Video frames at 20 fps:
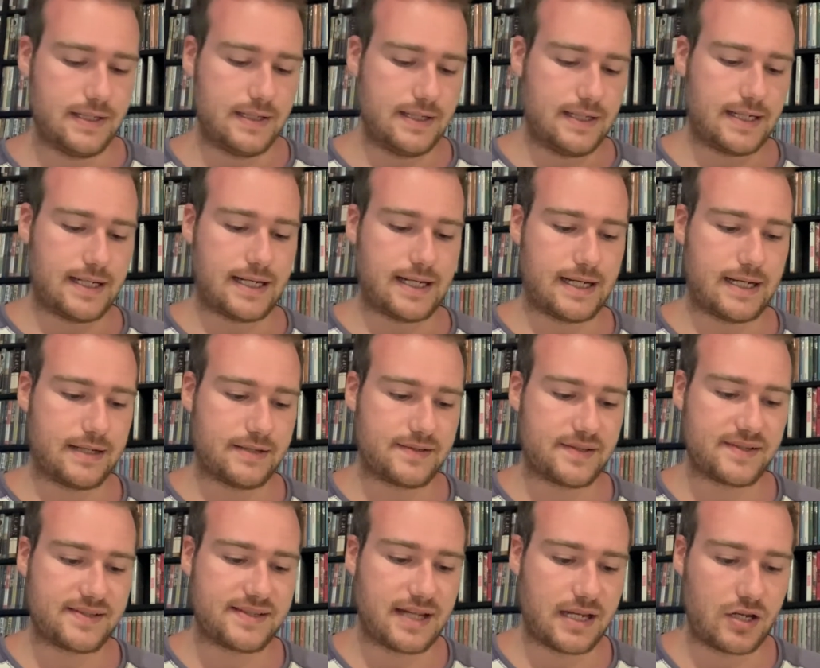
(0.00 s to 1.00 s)

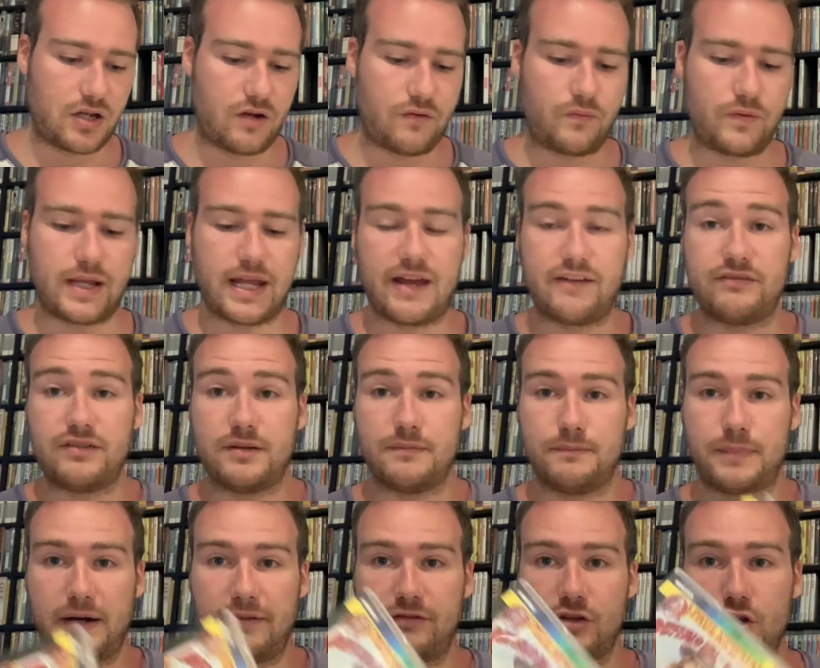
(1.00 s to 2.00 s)
So starting off, we have
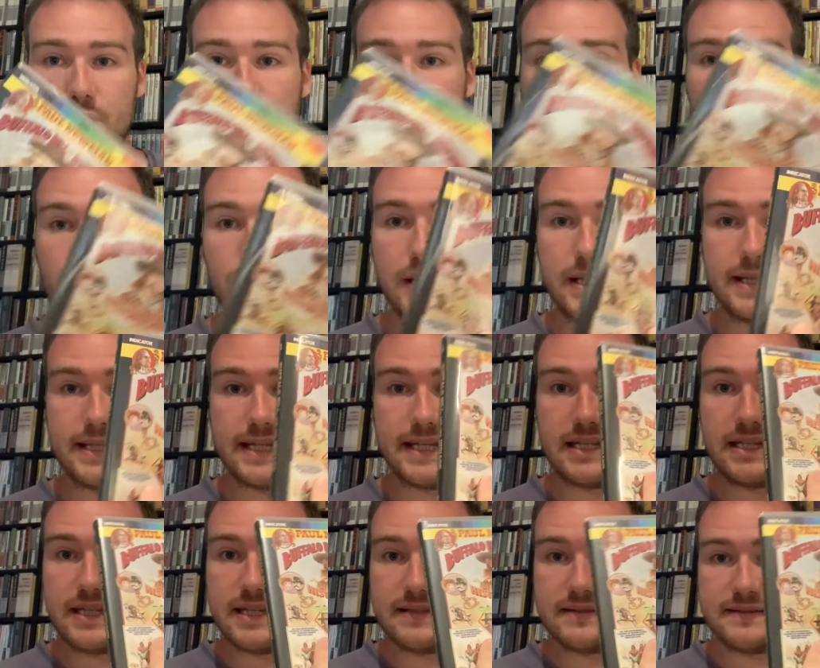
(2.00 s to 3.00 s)
Buffalo Bill and the
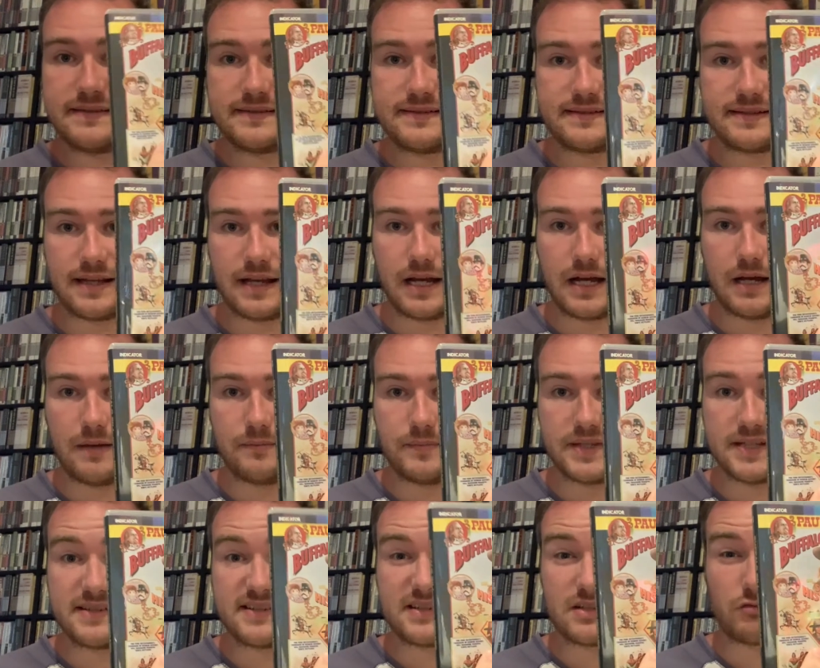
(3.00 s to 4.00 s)
Indians.
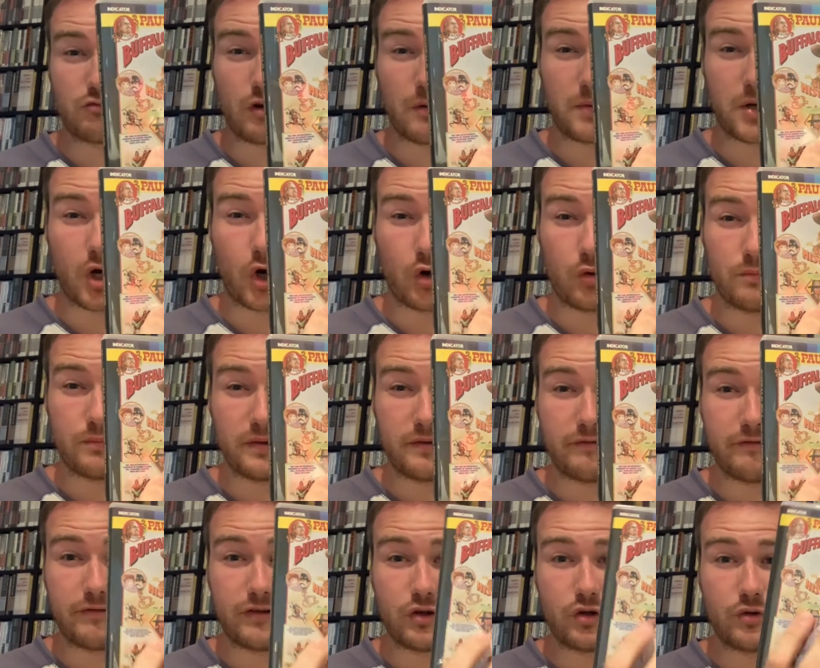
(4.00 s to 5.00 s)
This is a Robert Altman
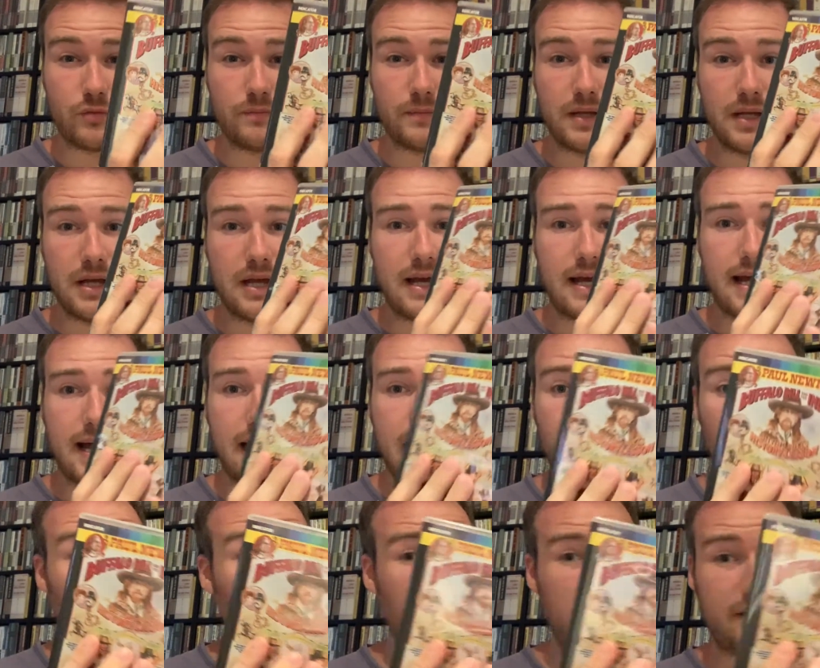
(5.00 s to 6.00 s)
film,
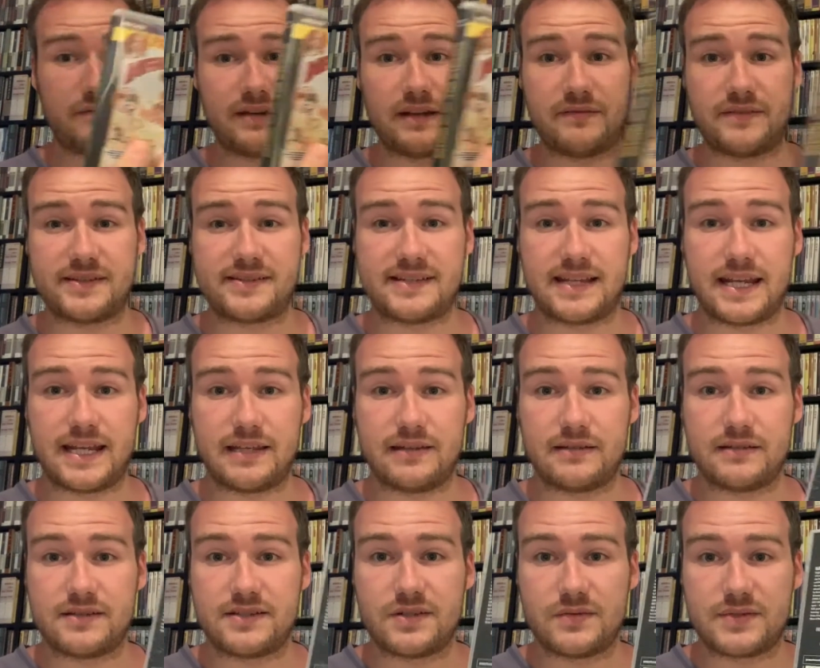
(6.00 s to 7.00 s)
one I've never seen,
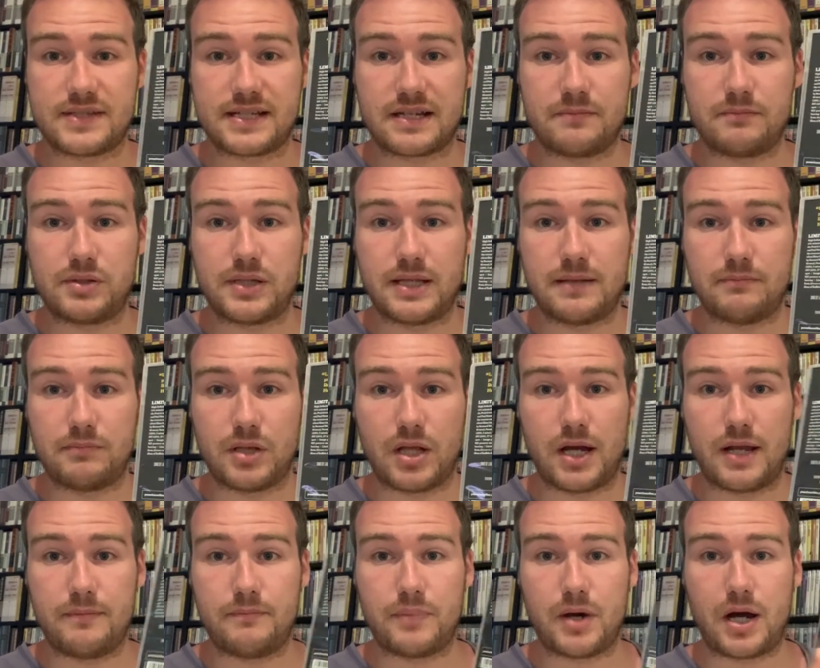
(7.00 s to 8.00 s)
so it's a complete
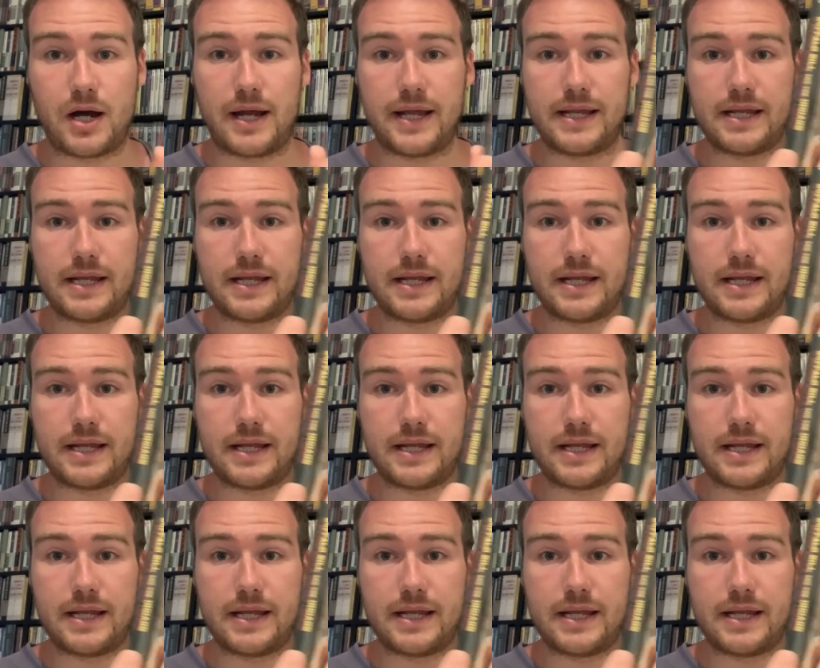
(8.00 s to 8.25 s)
blind buy.